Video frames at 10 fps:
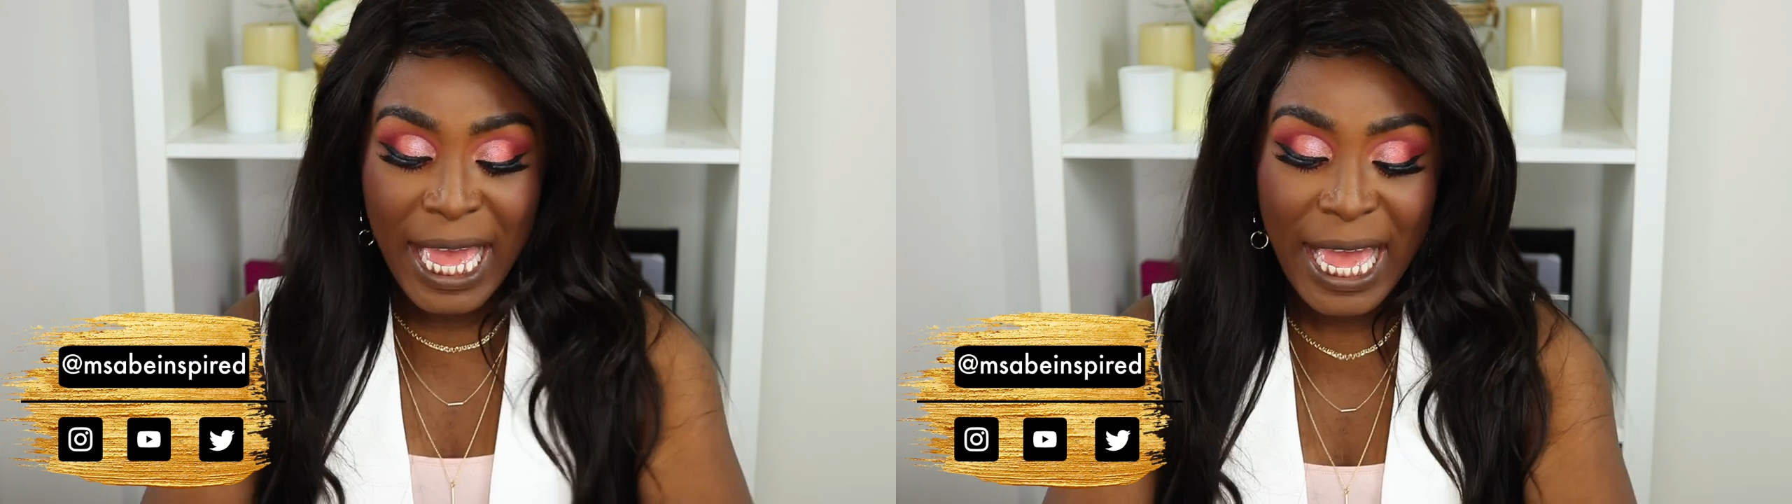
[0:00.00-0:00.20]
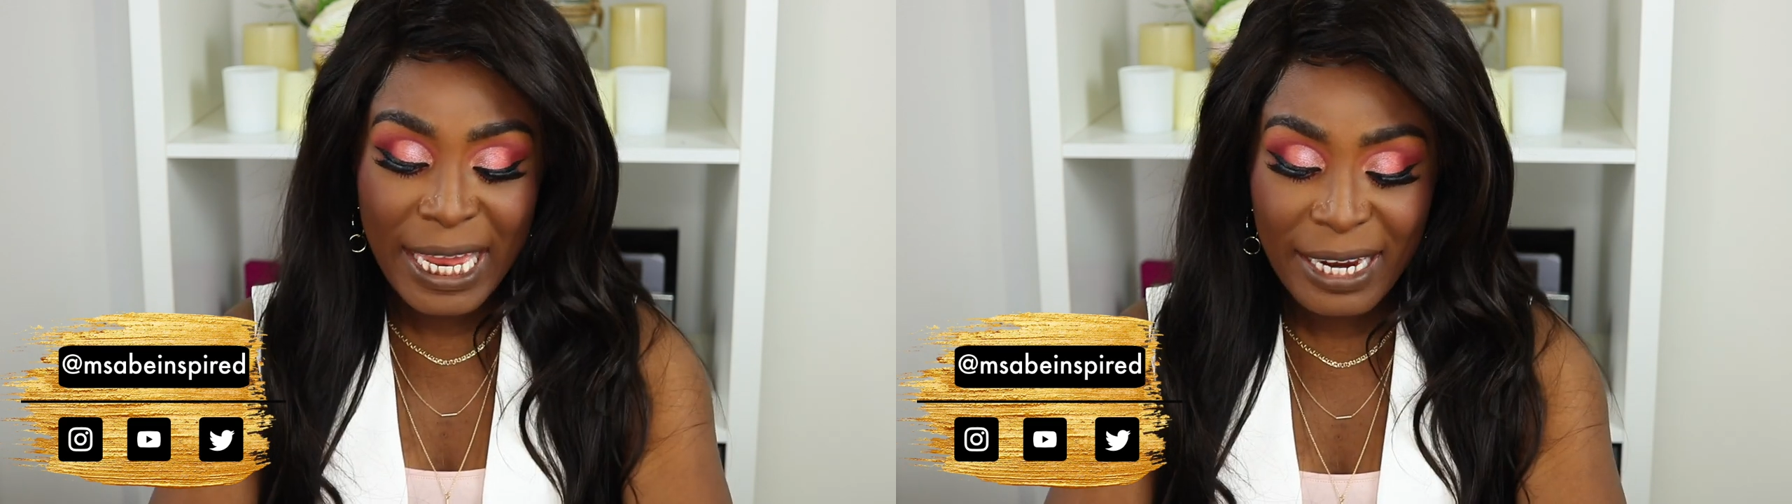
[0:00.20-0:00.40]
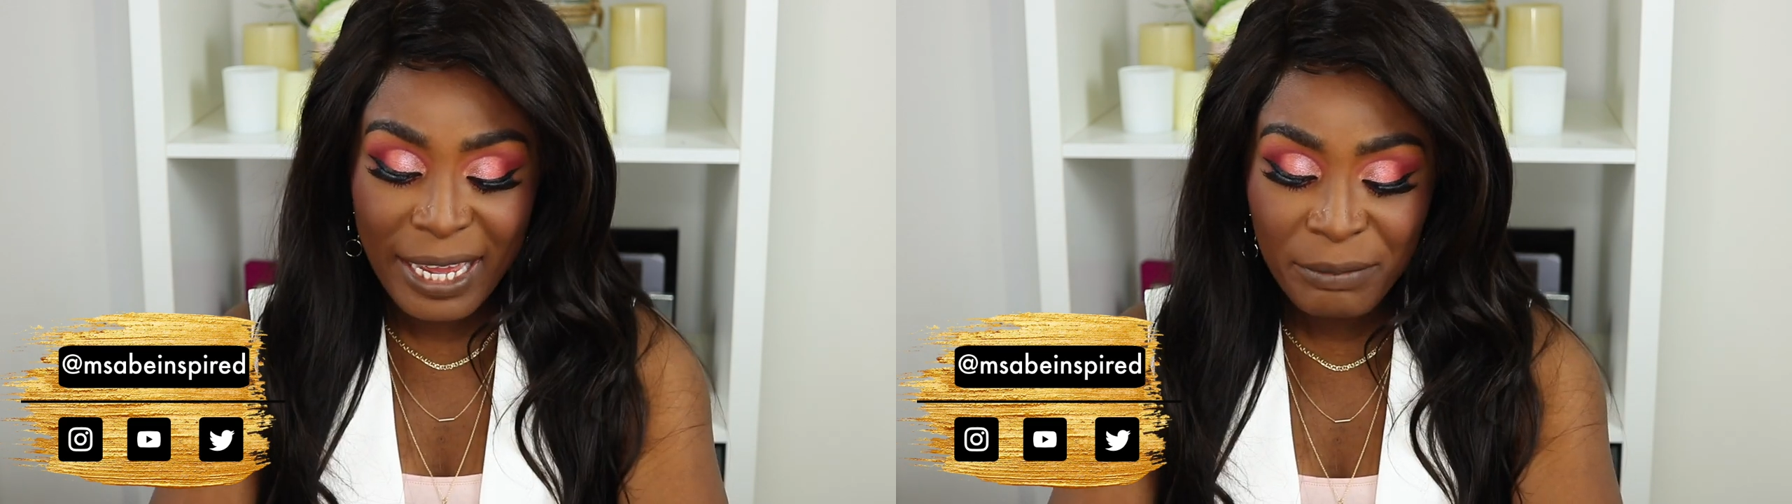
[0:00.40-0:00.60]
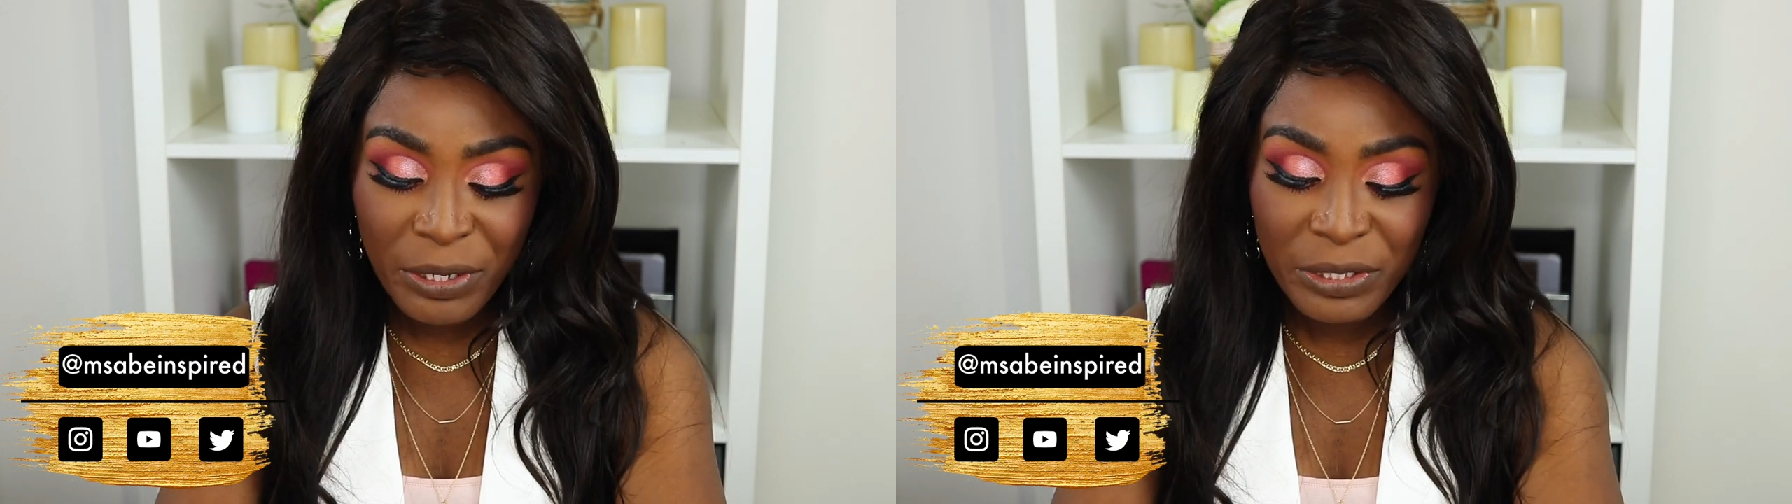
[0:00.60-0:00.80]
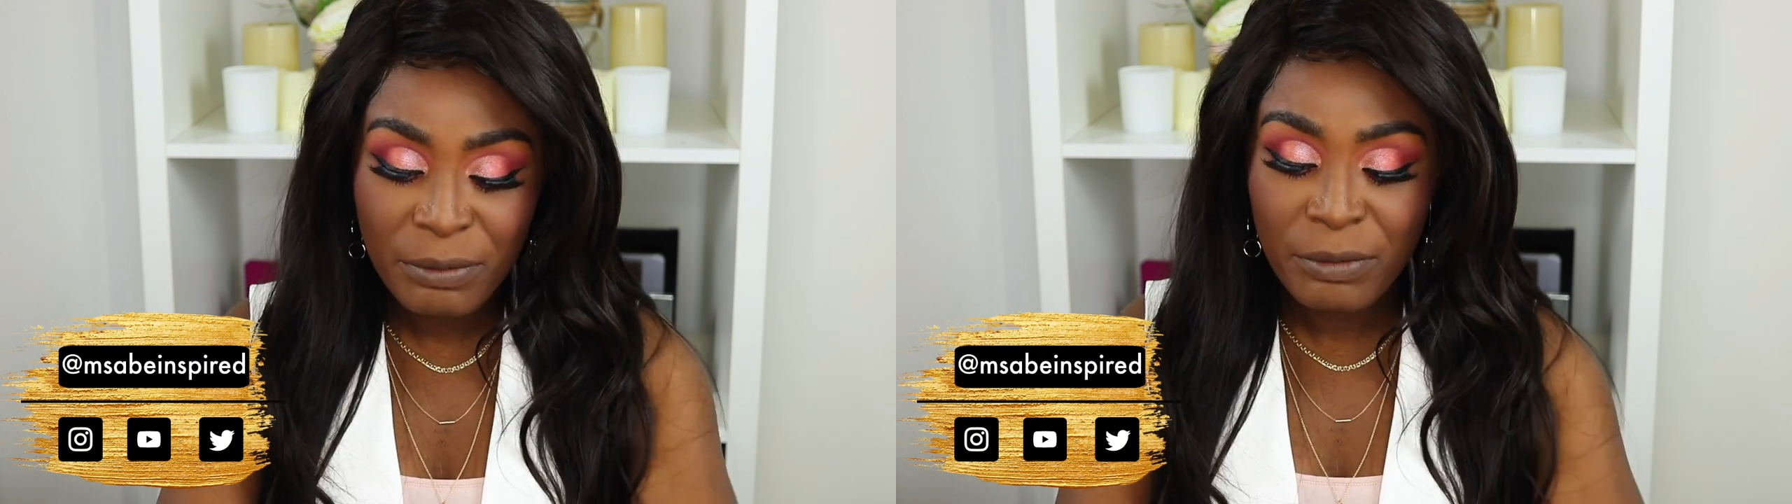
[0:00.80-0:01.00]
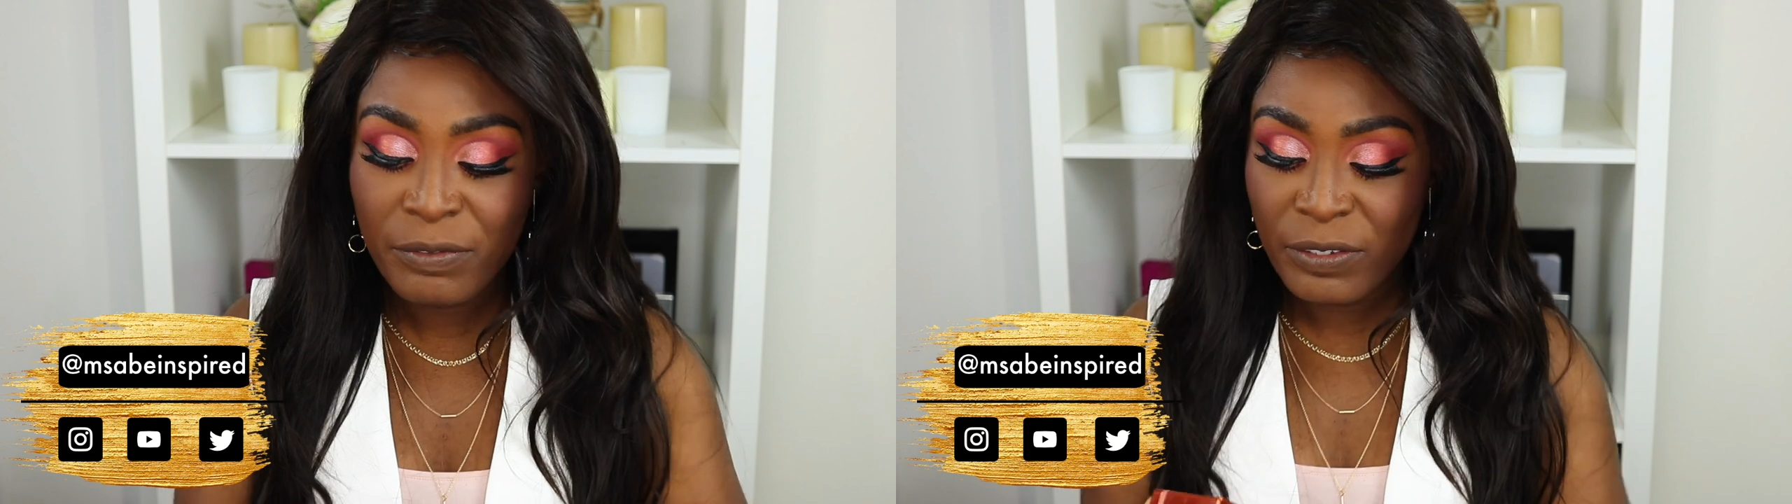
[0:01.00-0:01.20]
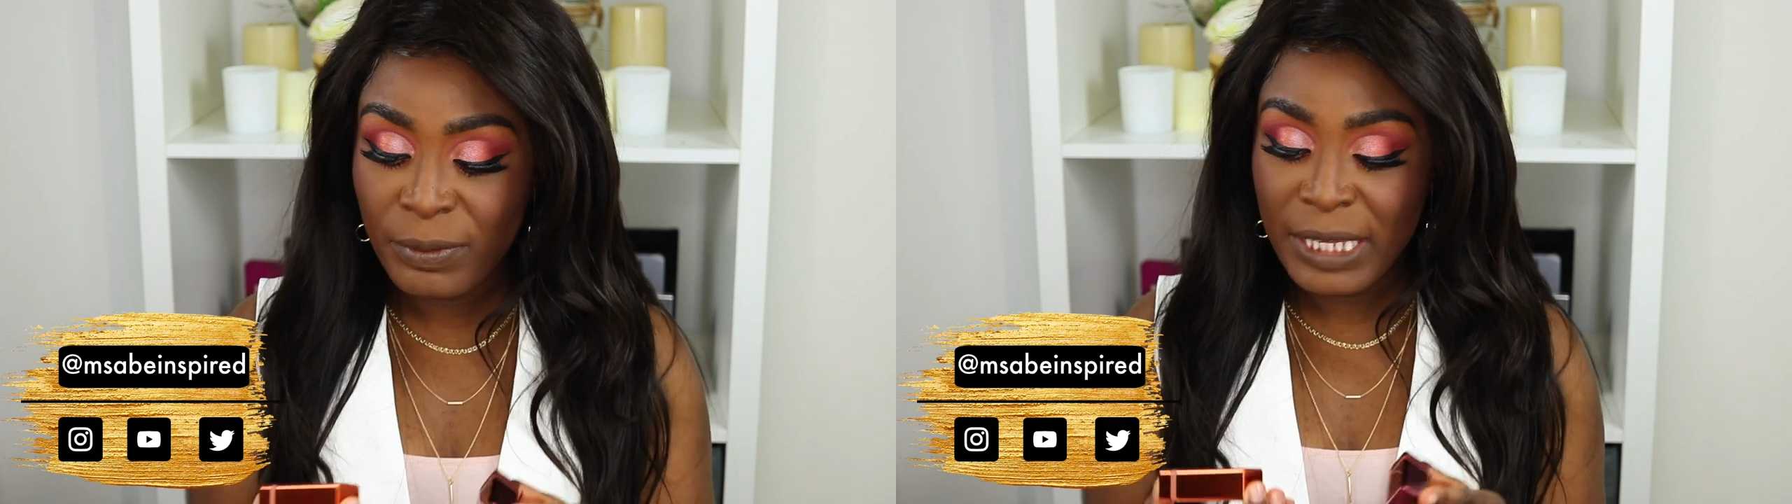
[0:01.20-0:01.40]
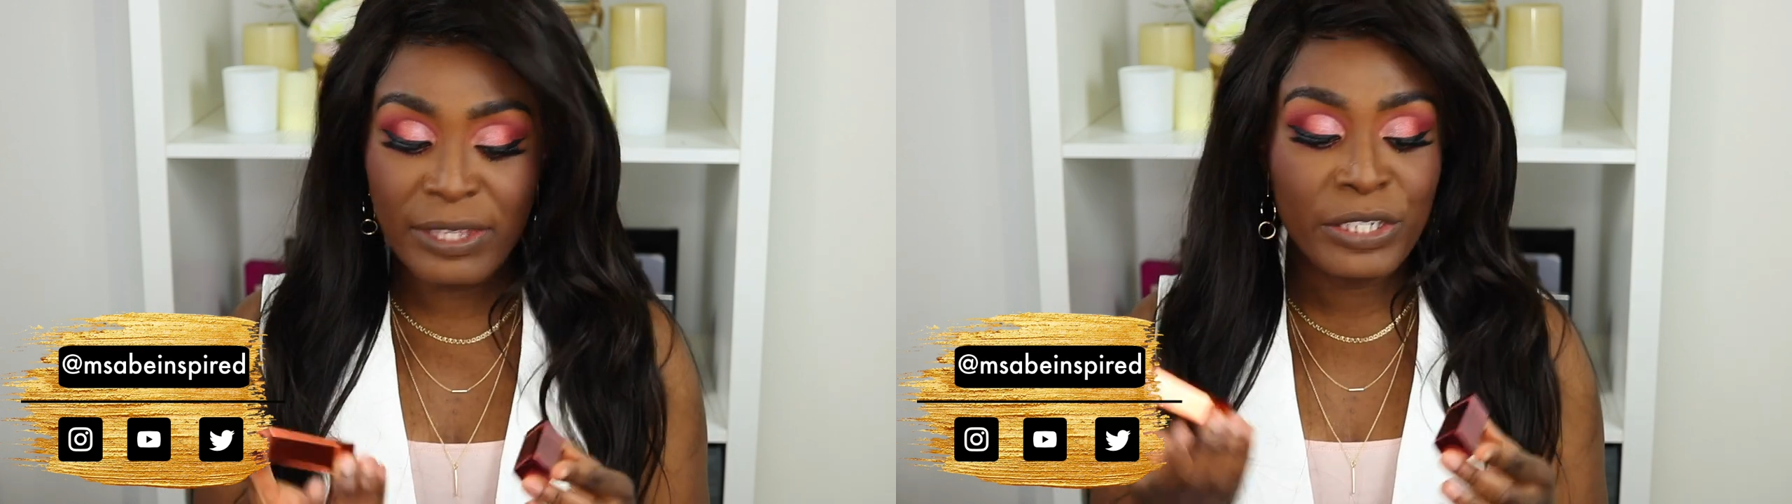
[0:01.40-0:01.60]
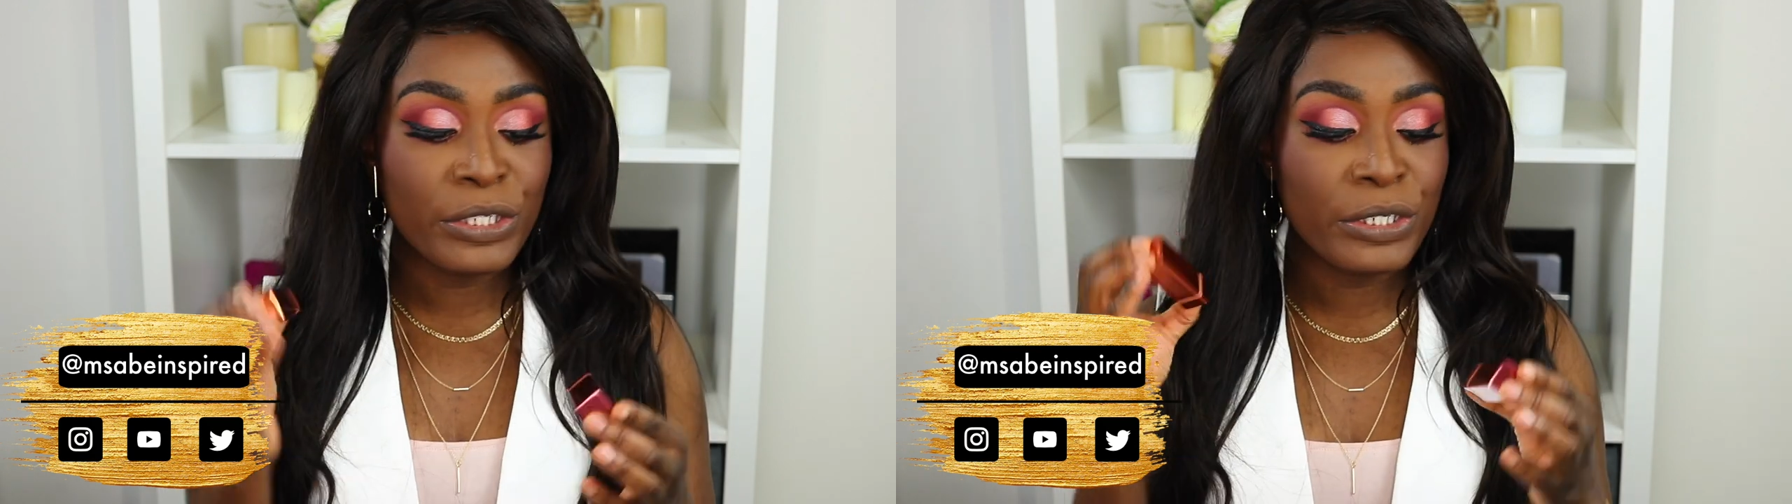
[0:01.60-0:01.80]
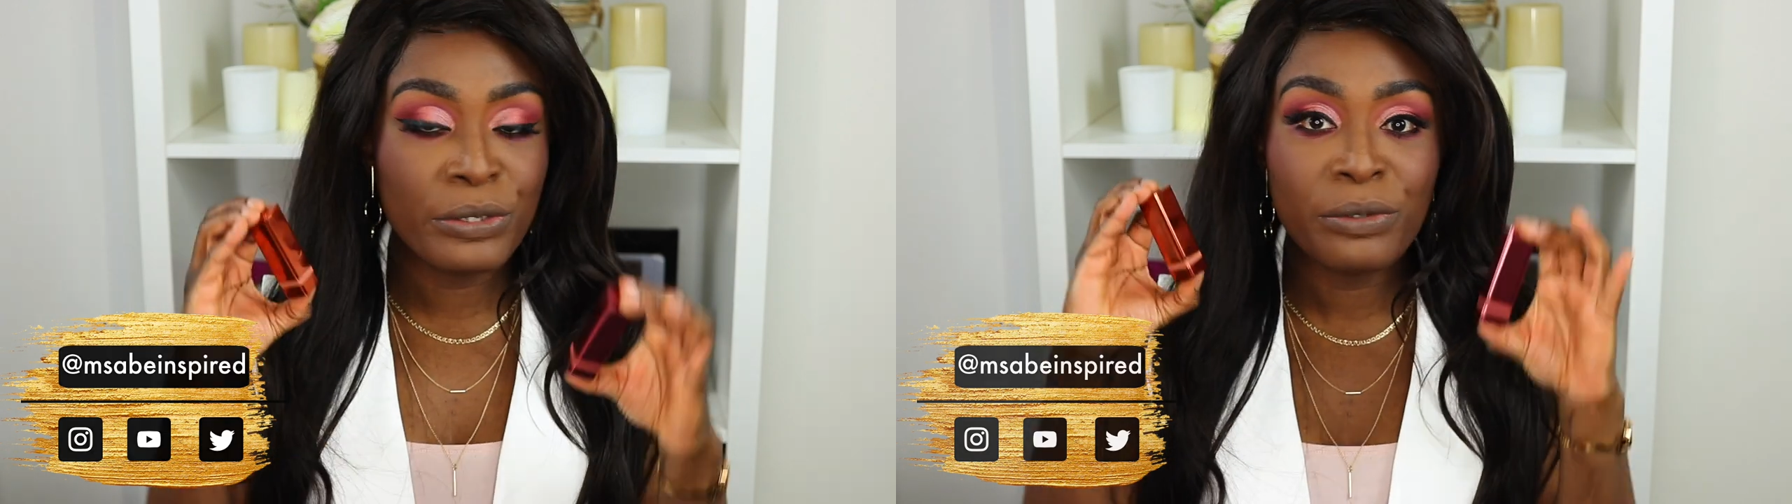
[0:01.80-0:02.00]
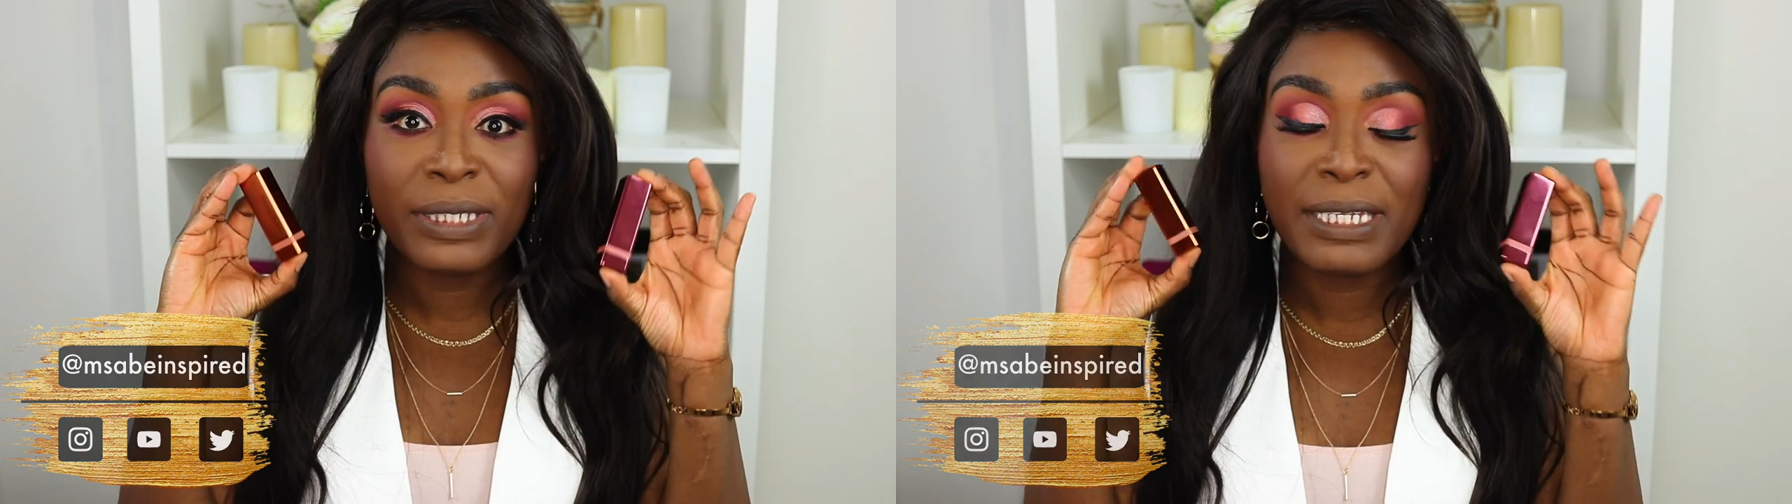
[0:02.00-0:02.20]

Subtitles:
and I'm going to be reviewing the new